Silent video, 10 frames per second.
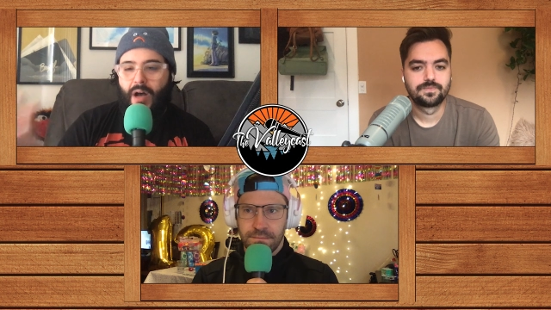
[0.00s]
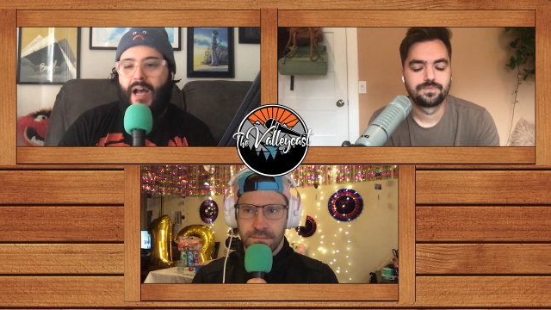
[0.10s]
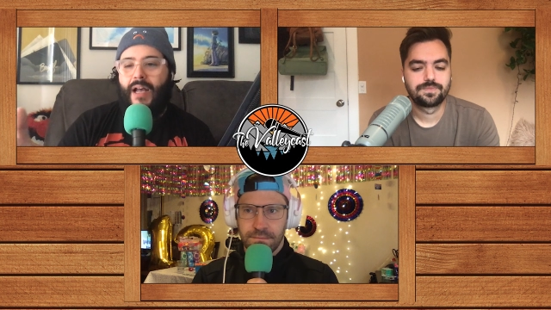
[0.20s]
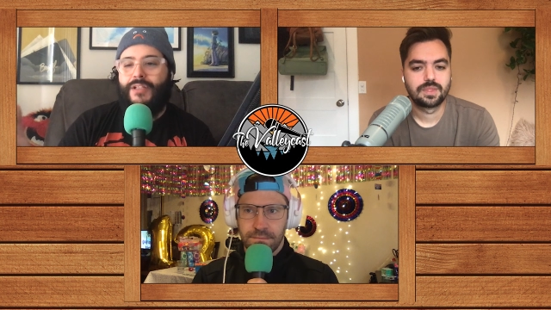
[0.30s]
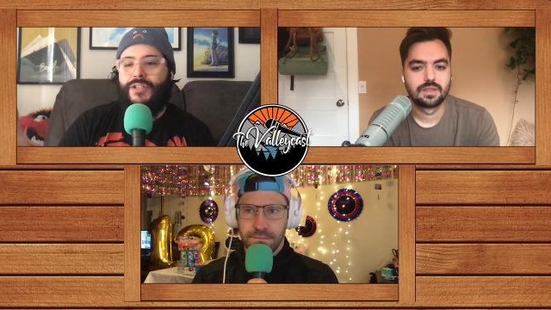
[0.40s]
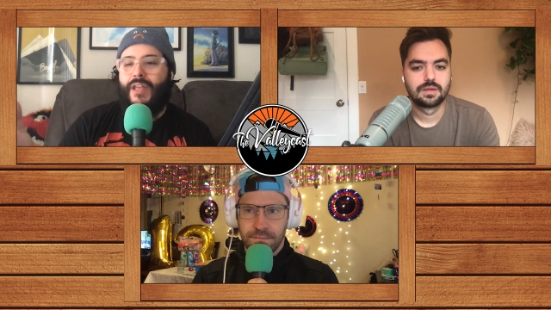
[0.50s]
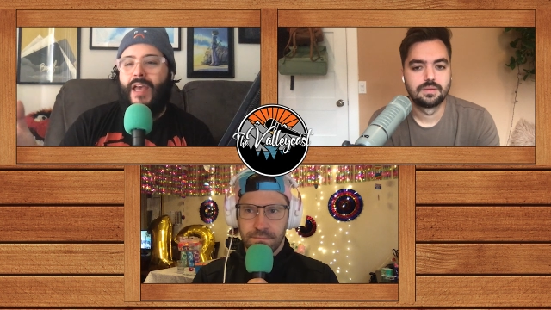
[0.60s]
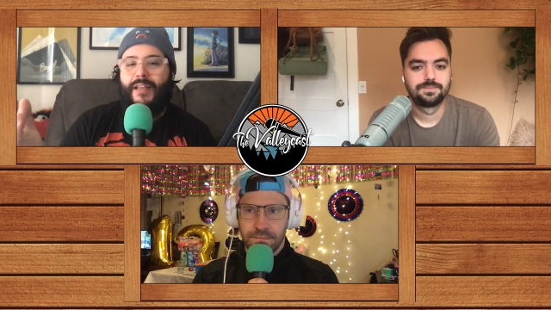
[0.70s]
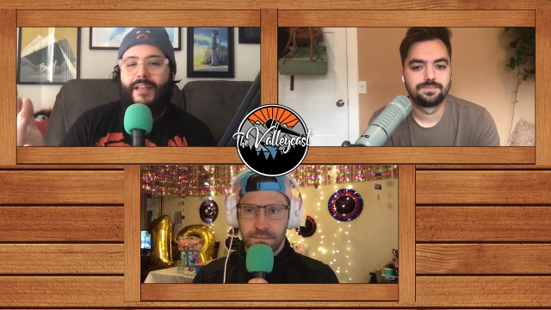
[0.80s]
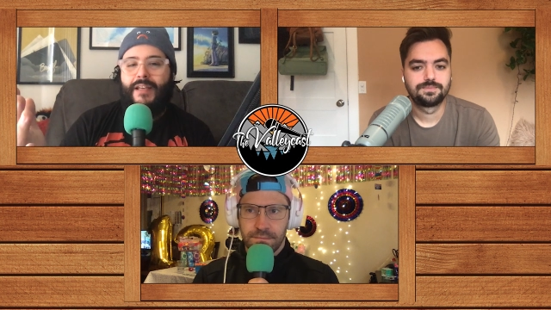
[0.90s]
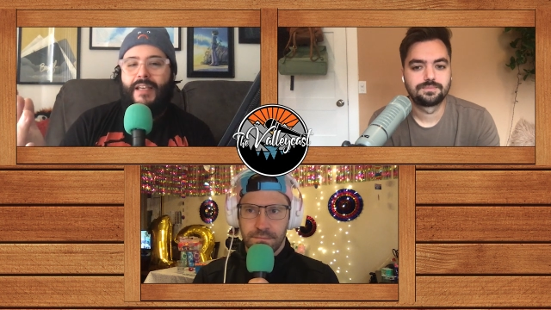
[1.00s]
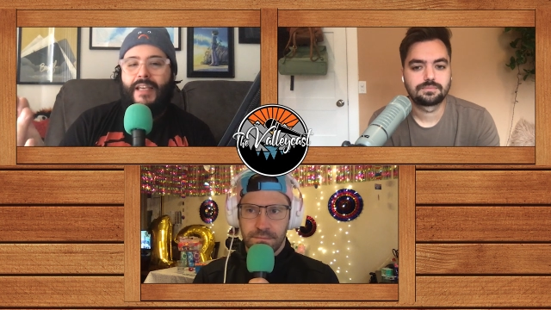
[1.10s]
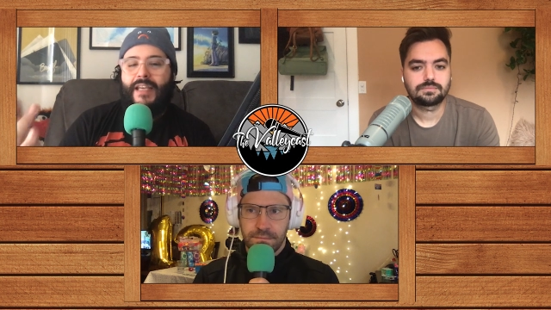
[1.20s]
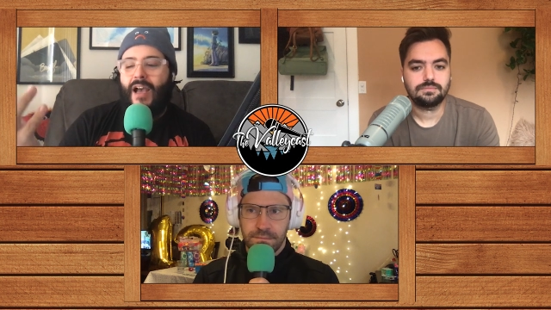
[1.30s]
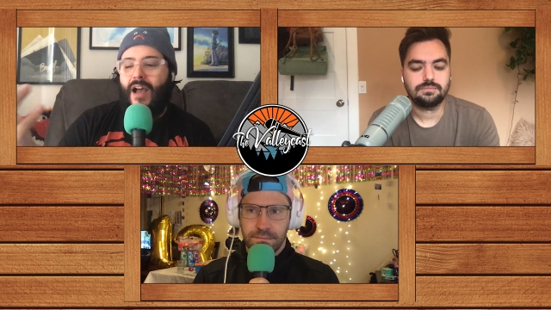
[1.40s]
Speaker 1: much that
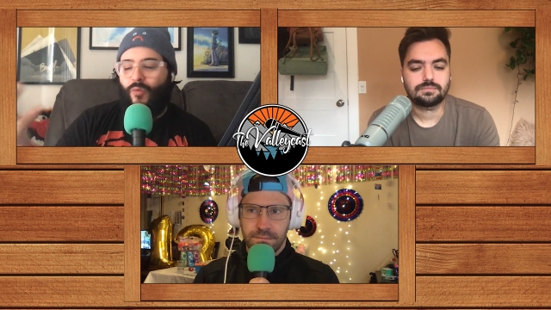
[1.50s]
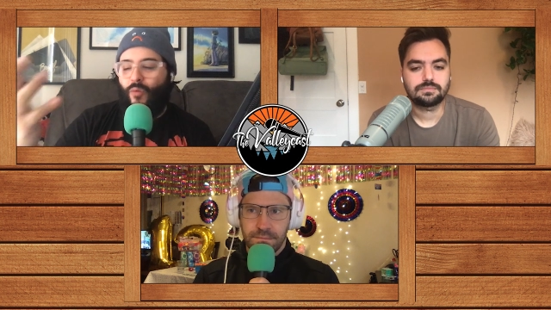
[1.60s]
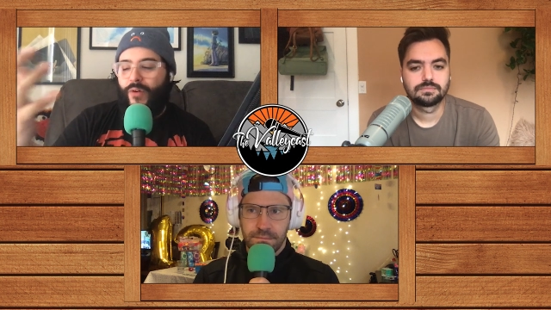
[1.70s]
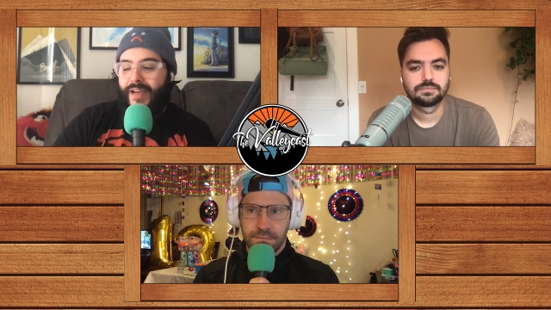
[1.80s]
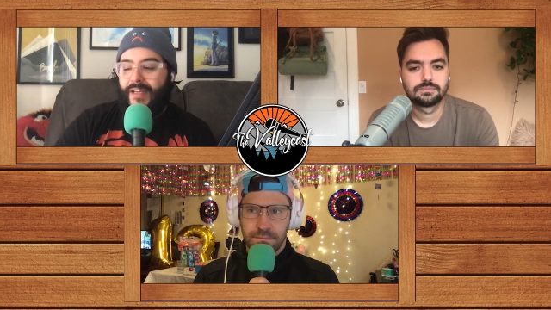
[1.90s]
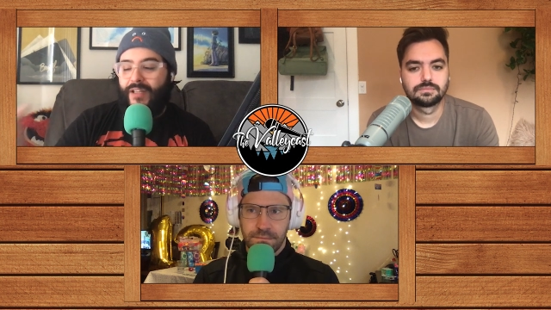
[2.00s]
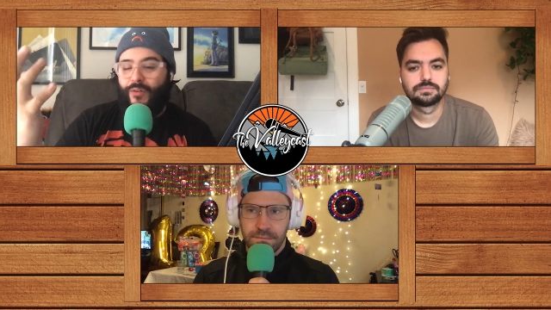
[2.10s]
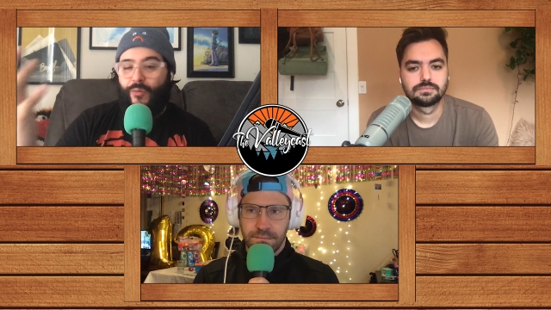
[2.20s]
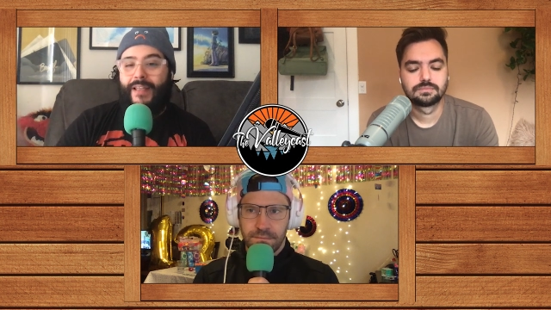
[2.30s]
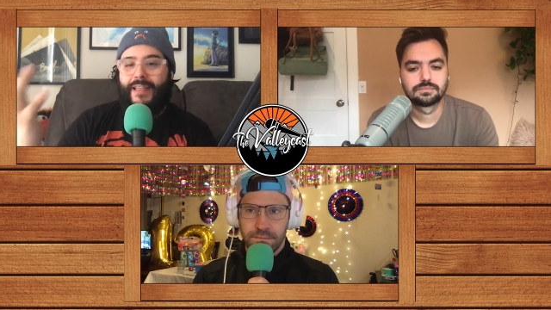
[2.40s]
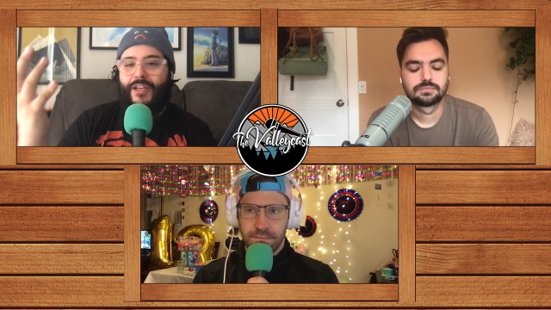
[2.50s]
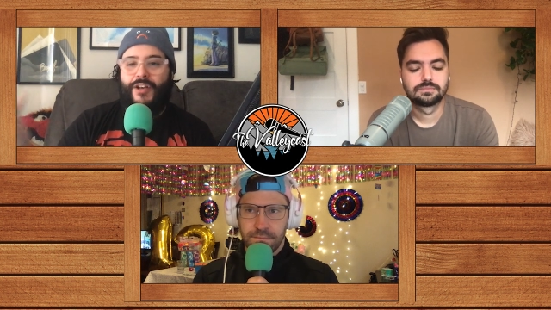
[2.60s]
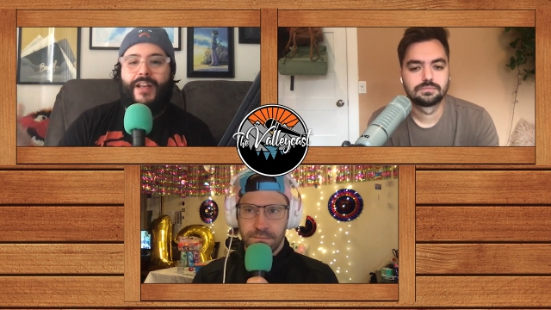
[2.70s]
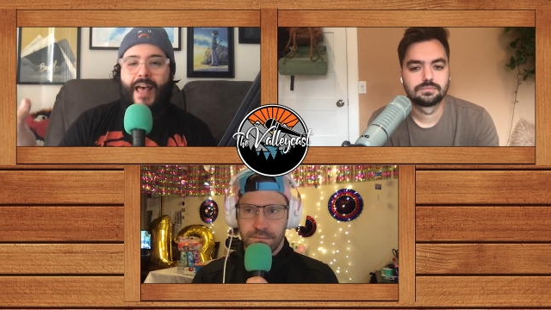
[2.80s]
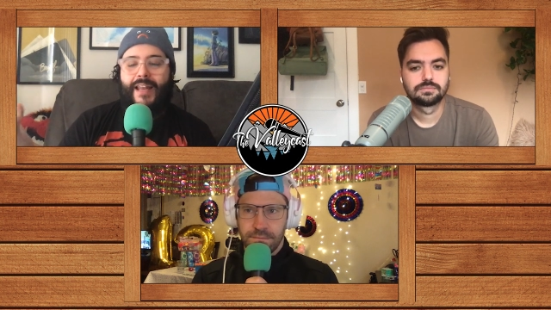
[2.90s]
he got really, really
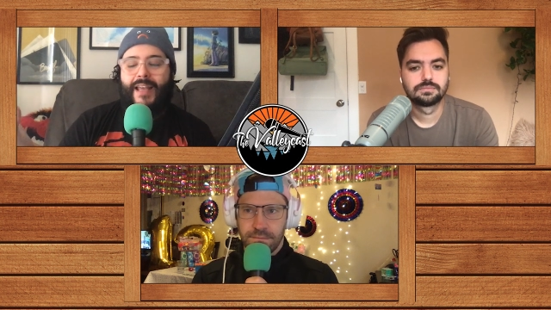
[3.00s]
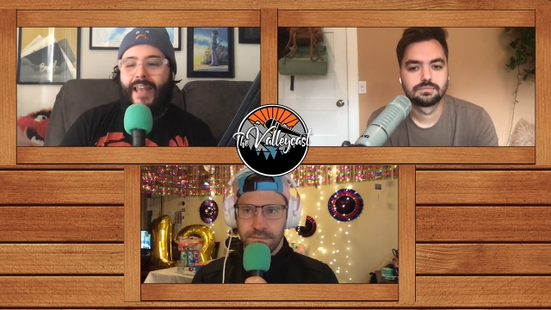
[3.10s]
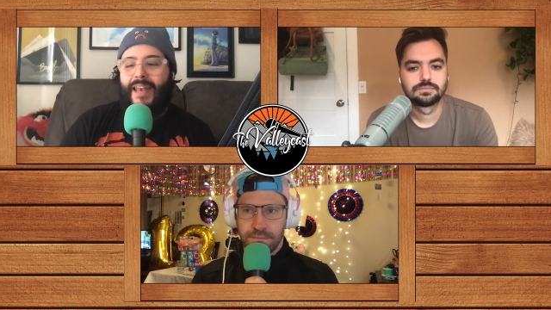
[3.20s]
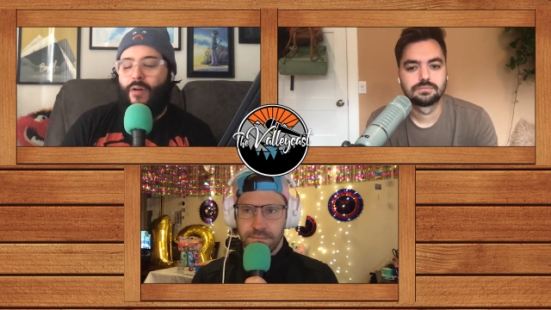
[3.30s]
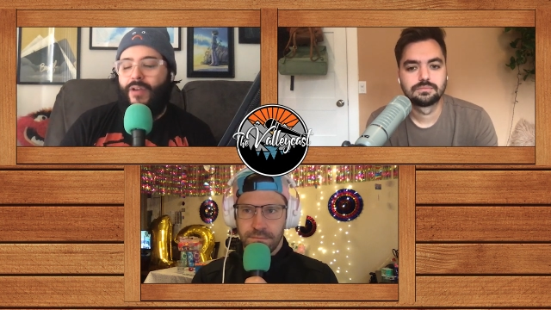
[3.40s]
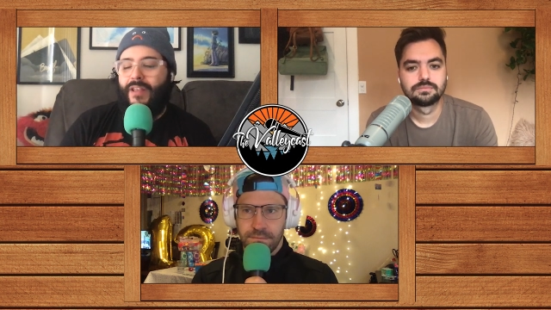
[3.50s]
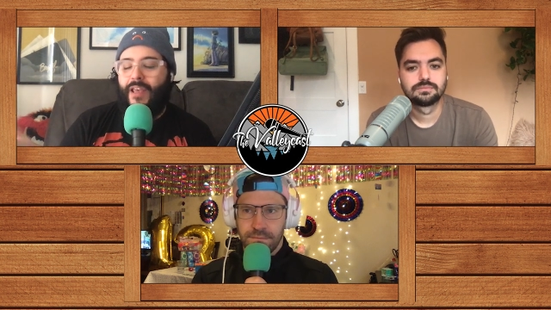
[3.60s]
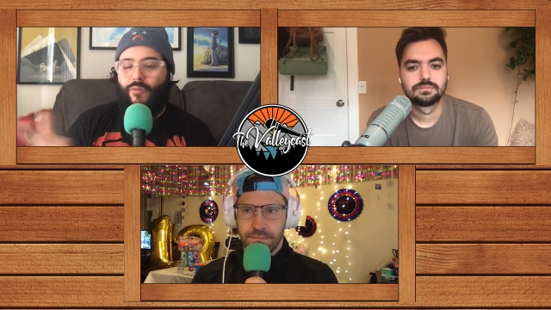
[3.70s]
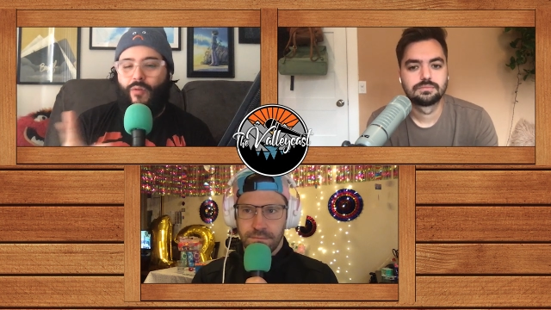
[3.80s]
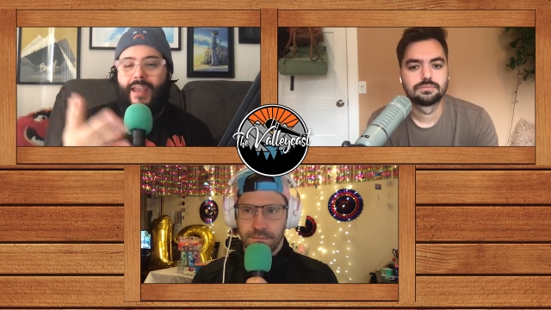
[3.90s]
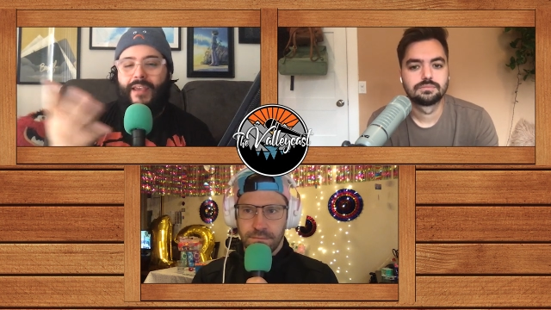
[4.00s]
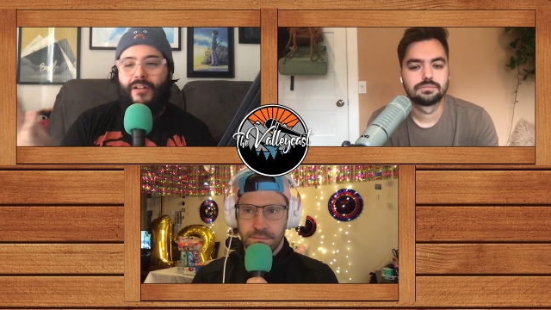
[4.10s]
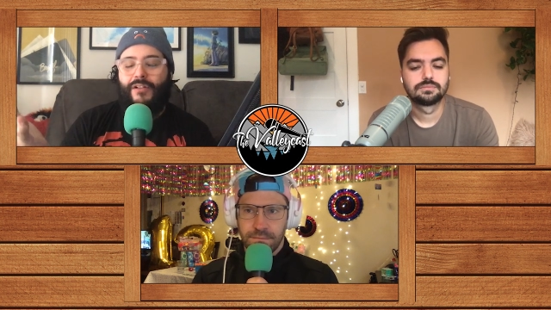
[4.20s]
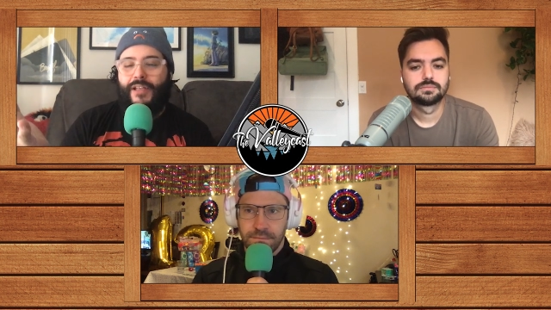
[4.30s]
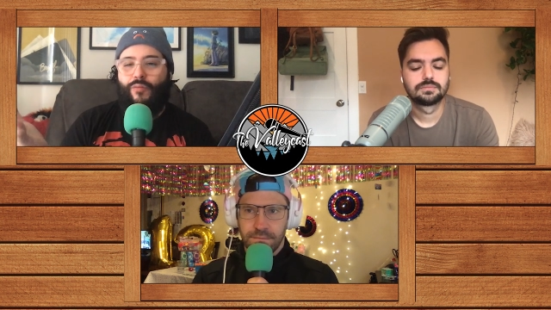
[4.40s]
good at it, and now he like
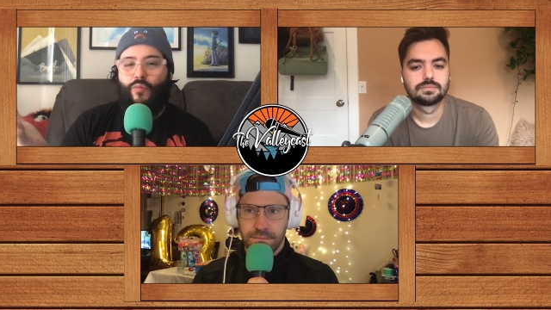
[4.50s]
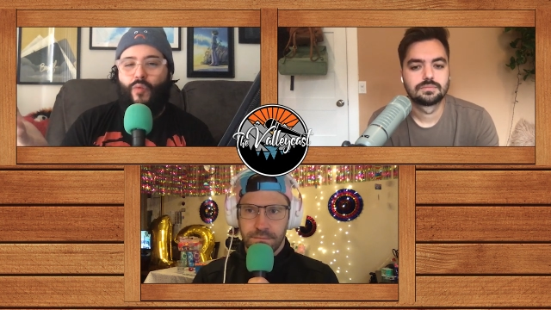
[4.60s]
regularly